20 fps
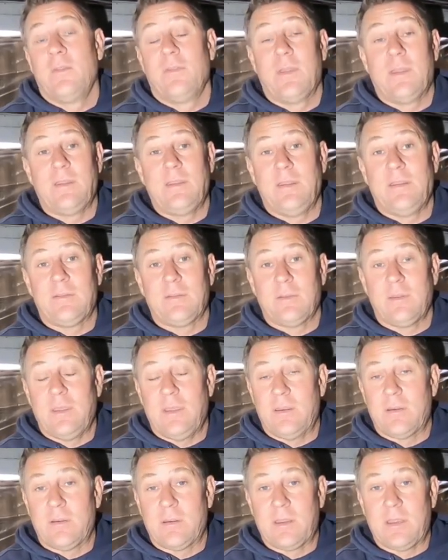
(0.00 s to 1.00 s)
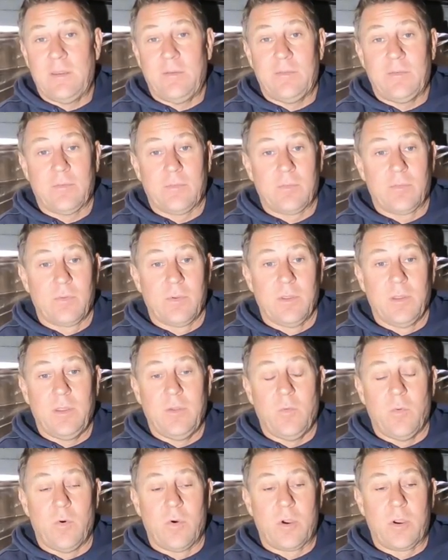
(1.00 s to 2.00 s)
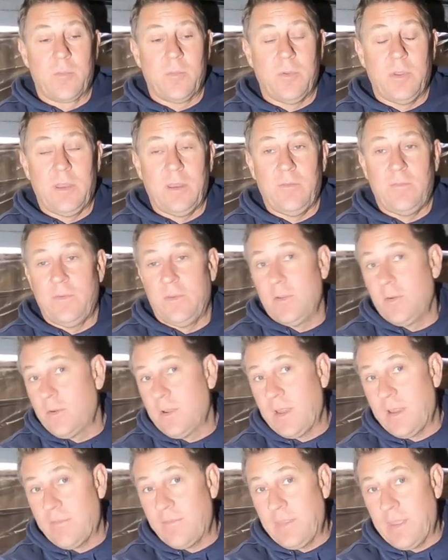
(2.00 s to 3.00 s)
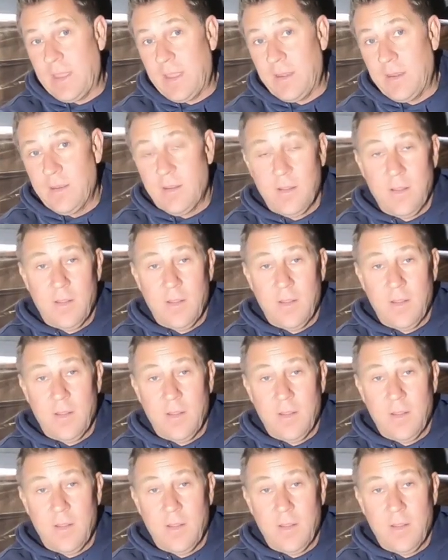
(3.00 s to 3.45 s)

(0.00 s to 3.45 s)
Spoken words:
That diesel heater keeps you really warm, and if you don't have that,